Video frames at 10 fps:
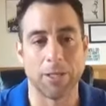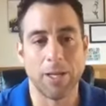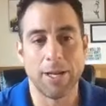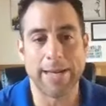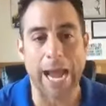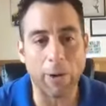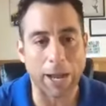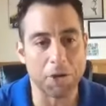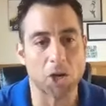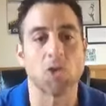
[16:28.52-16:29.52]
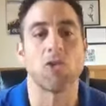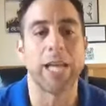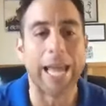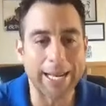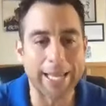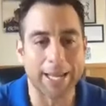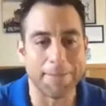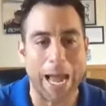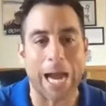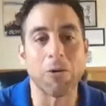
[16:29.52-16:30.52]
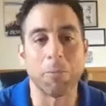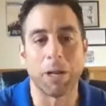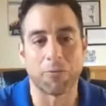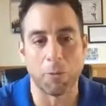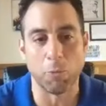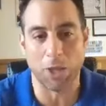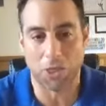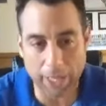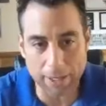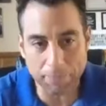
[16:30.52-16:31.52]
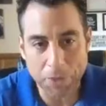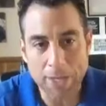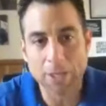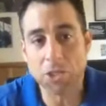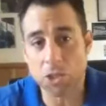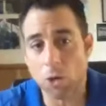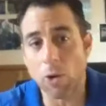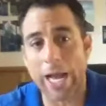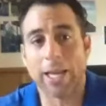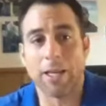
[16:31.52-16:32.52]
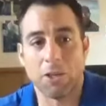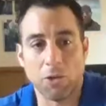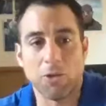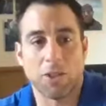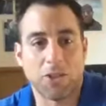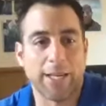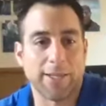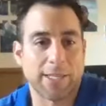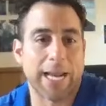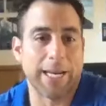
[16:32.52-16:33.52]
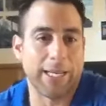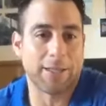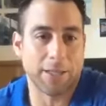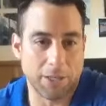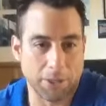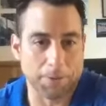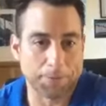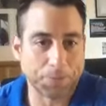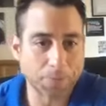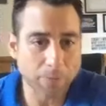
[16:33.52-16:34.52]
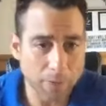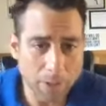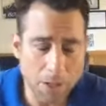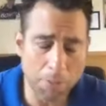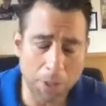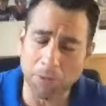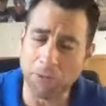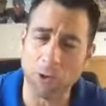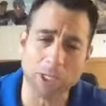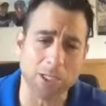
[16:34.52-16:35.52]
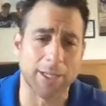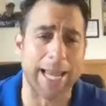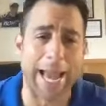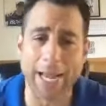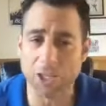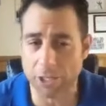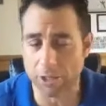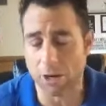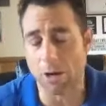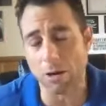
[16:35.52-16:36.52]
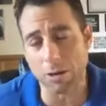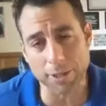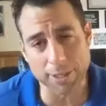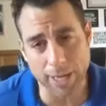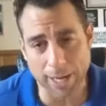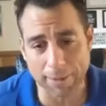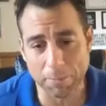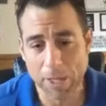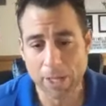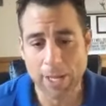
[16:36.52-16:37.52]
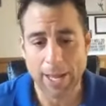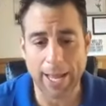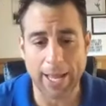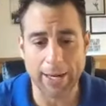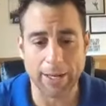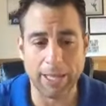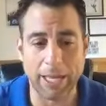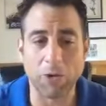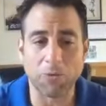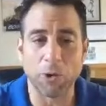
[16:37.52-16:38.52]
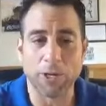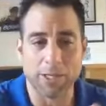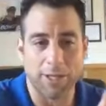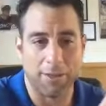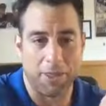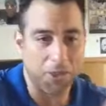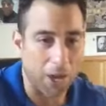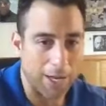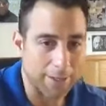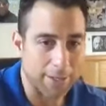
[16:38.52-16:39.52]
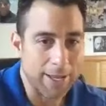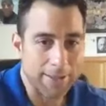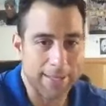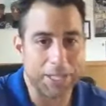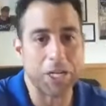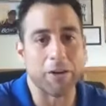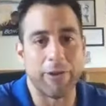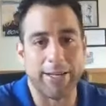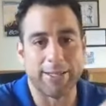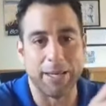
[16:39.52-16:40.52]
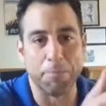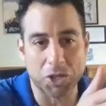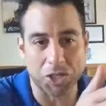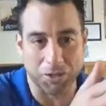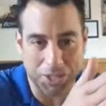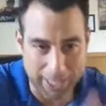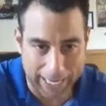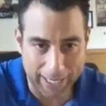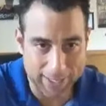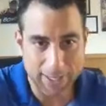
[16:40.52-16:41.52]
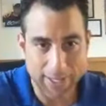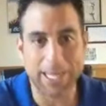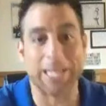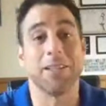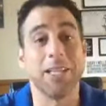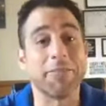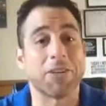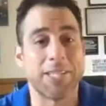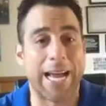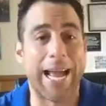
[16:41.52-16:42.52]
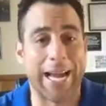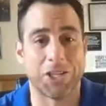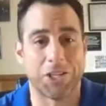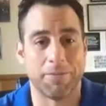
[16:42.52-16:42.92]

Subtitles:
Now I'm creating empowerment from within so I can do the things that I need to do. People focus on the action all the time, and they don't focus on the thought that generates the emotional state that delivers that action.